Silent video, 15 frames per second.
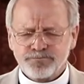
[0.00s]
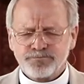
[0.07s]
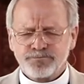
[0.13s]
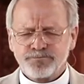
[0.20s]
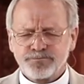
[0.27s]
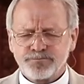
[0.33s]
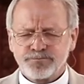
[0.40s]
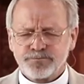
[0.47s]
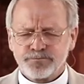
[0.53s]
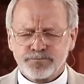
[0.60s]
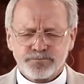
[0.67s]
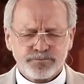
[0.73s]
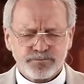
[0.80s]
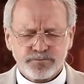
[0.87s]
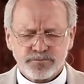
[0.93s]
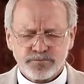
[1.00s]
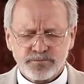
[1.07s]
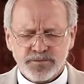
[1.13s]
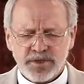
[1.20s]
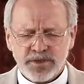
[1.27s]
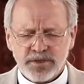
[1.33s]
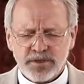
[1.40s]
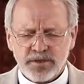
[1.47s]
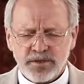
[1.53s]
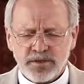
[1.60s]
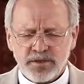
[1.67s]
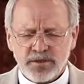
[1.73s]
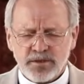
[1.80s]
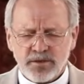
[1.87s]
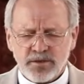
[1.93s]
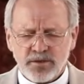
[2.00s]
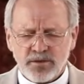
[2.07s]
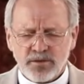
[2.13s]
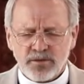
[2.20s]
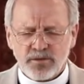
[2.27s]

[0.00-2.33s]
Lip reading: [no speech]